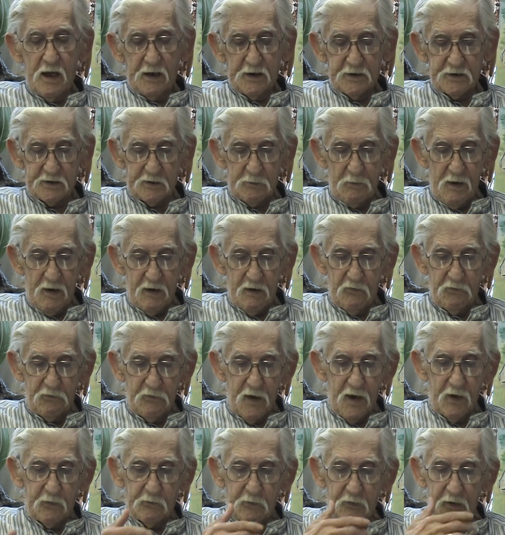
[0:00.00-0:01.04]
As a matter of
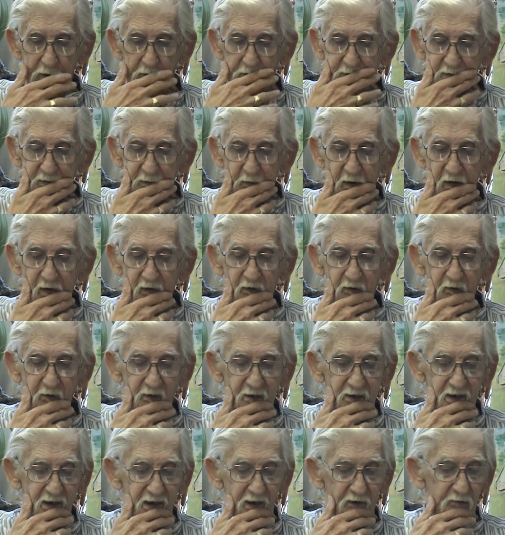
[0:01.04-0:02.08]
fact, when I was going through
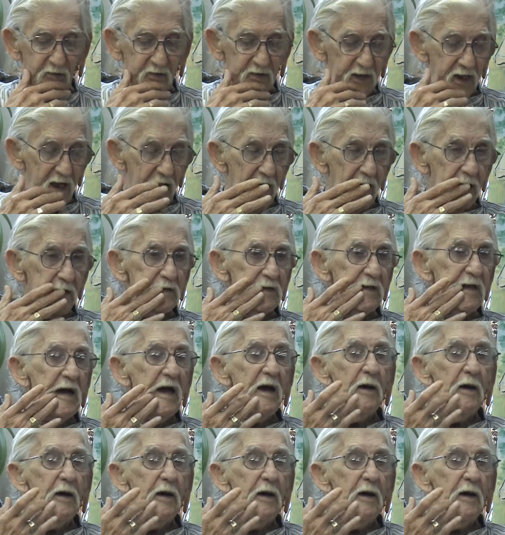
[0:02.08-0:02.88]
the stuff at the house,